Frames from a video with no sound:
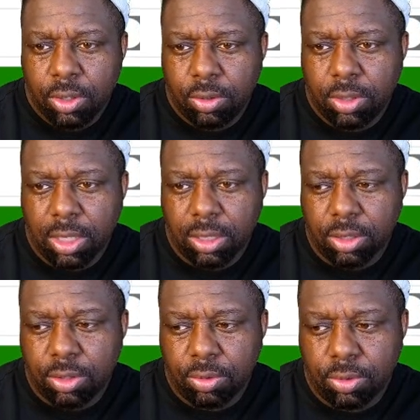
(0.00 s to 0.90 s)
You take
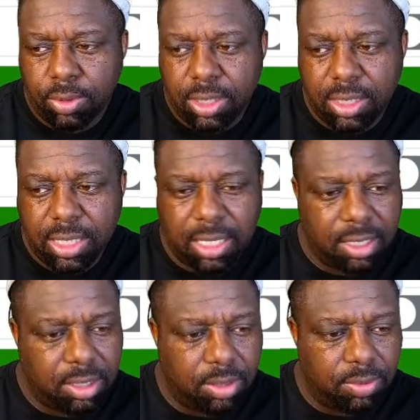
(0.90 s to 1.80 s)
the 2 threes down
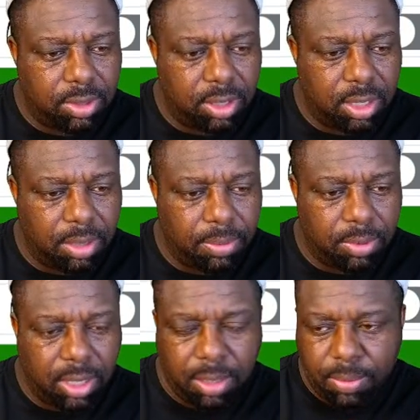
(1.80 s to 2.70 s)
and go with the
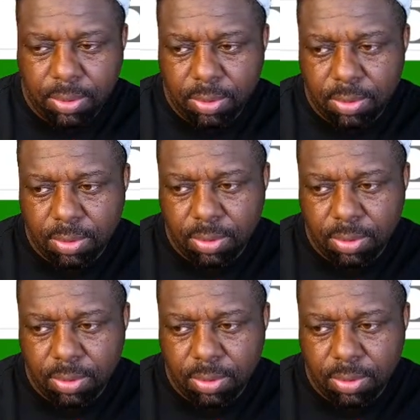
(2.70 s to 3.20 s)
double double.